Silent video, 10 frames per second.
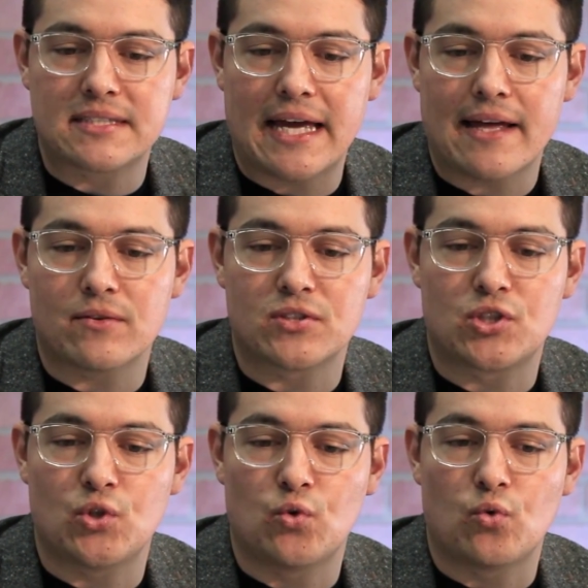down
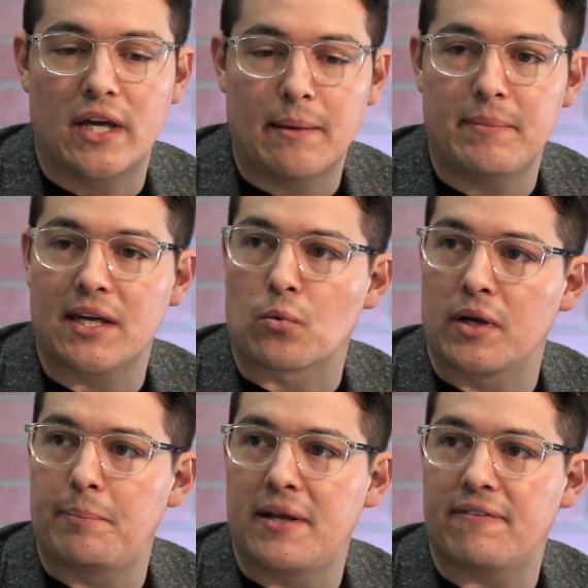to him being a
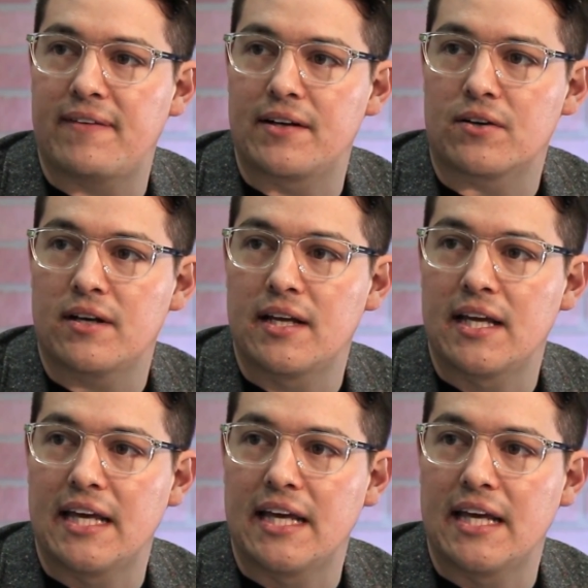repeat offender,